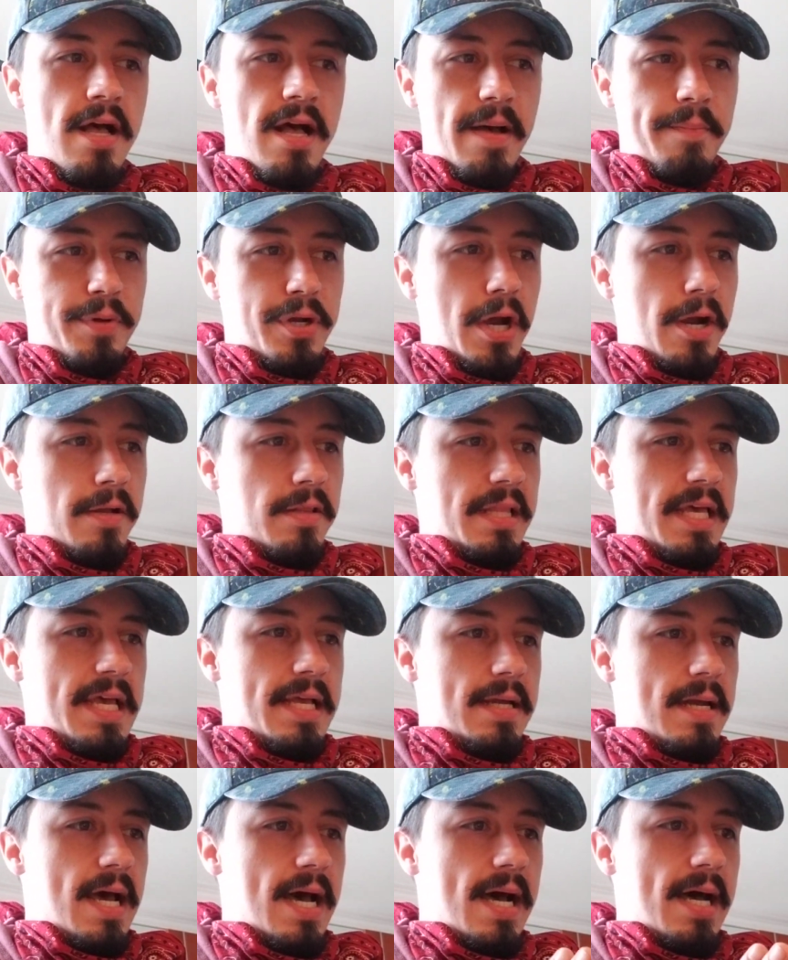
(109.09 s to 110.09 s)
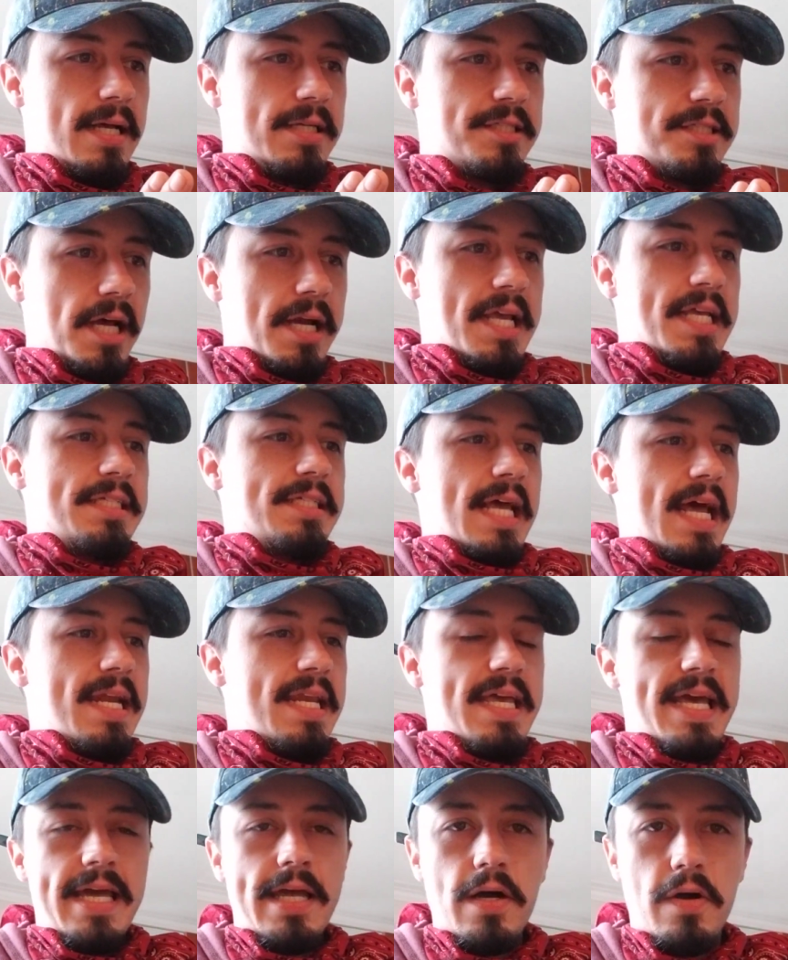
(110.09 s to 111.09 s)
I'm currently in sunny San
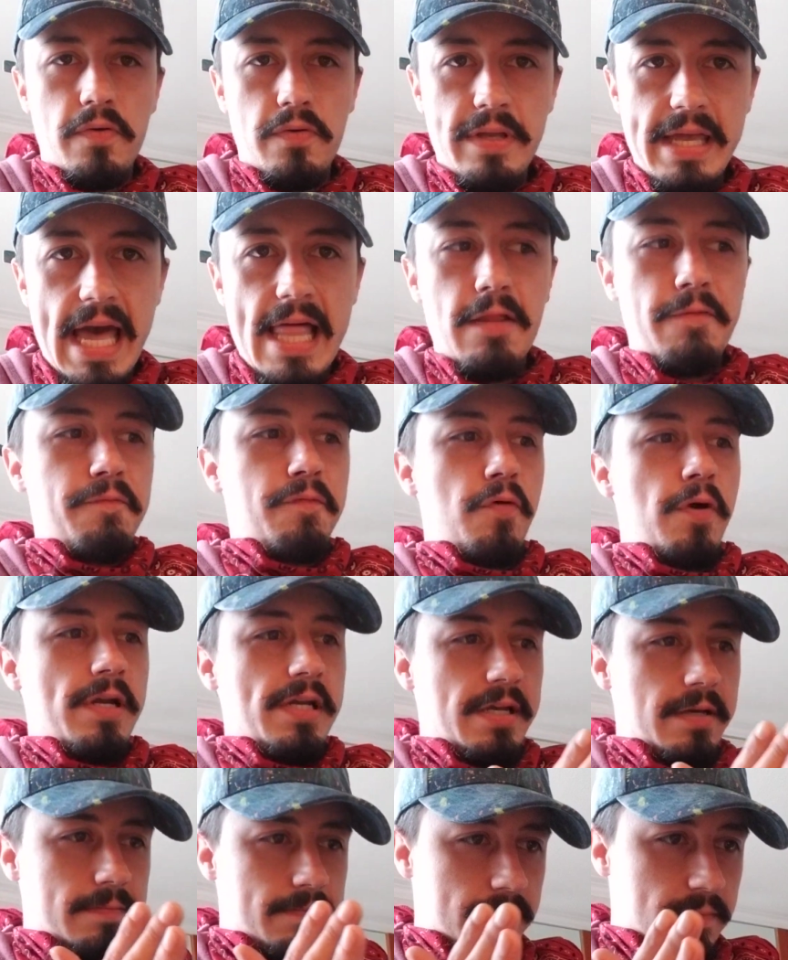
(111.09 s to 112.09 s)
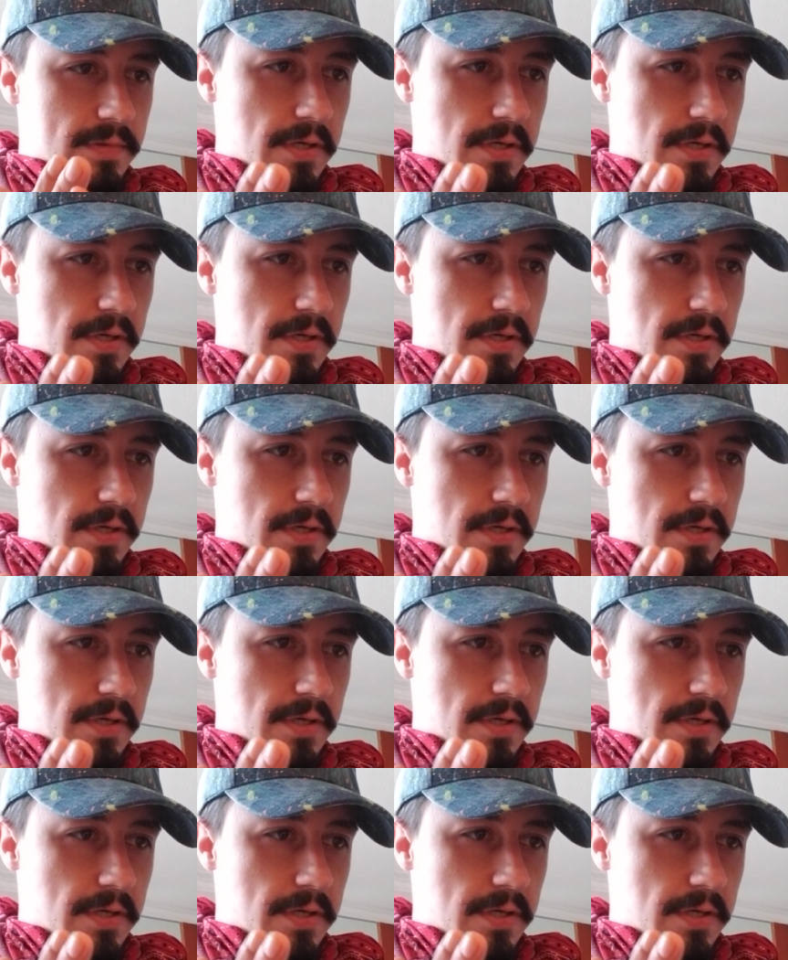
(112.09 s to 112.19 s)
Diego, California.